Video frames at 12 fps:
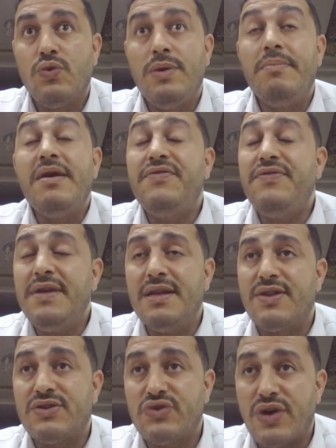We may feel
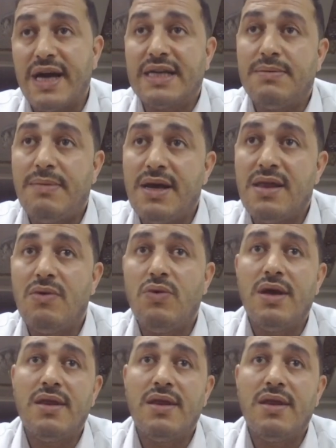the tract, by the way.